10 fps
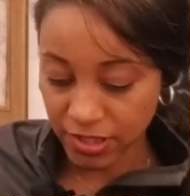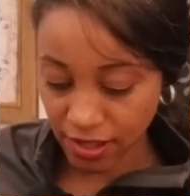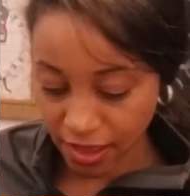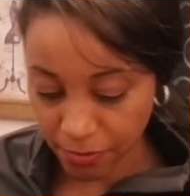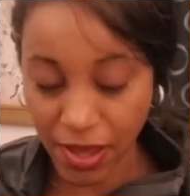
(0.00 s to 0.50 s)
have
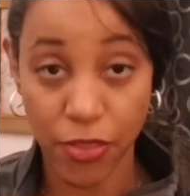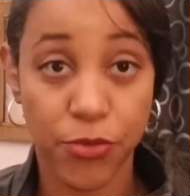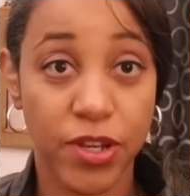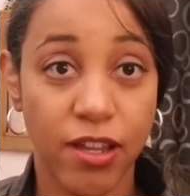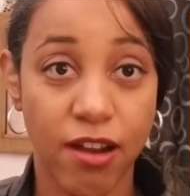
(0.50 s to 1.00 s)
got about
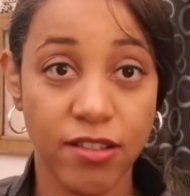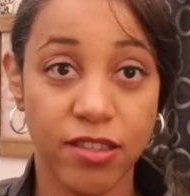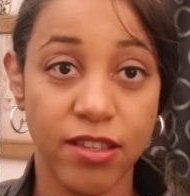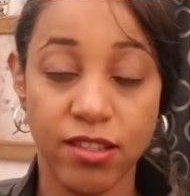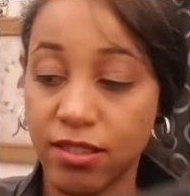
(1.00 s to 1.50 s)
3 yards
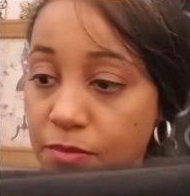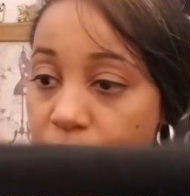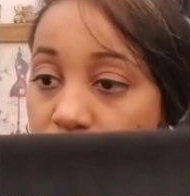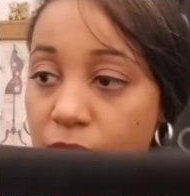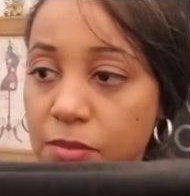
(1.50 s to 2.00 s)
of this.
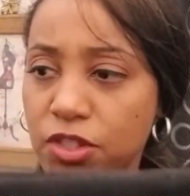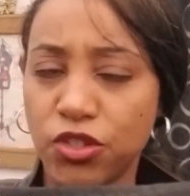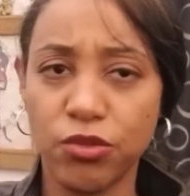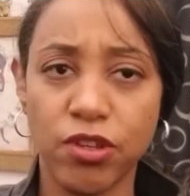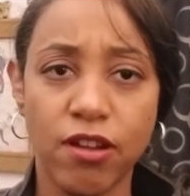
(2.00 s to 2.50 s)
Maybe
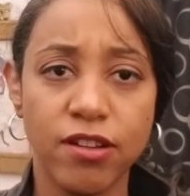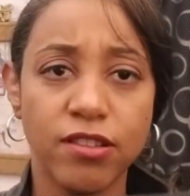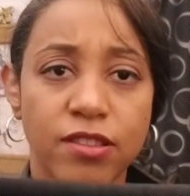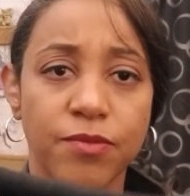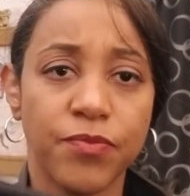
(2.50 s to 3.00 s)
2
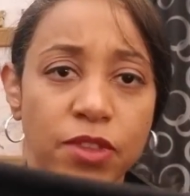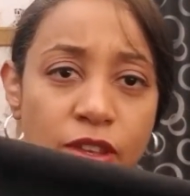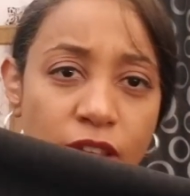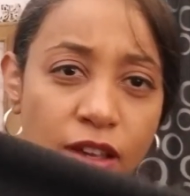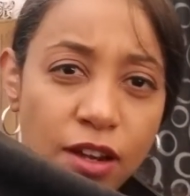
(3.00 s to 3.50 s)
yards.
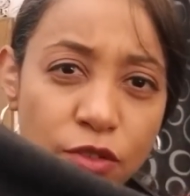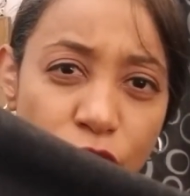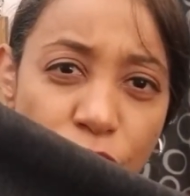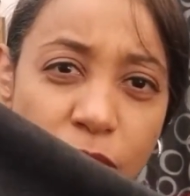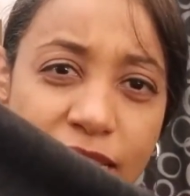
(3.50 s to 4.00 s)
I don't know
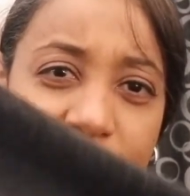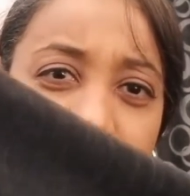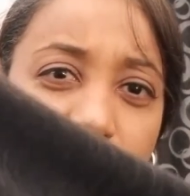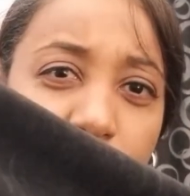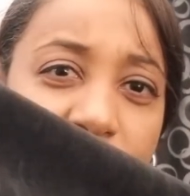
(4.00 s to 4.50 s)
if you can
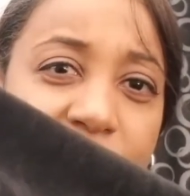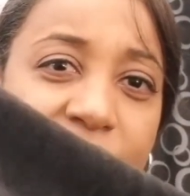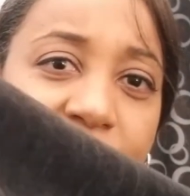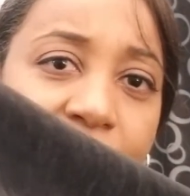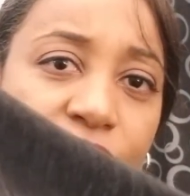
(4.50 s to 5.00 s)
see it, but it's
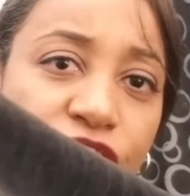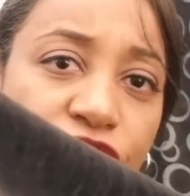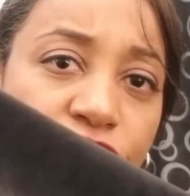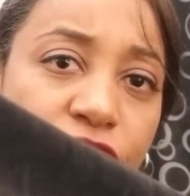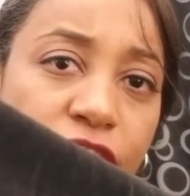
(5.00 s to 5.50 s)

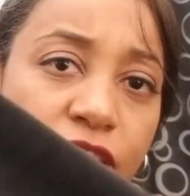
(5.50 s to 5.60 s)
textured.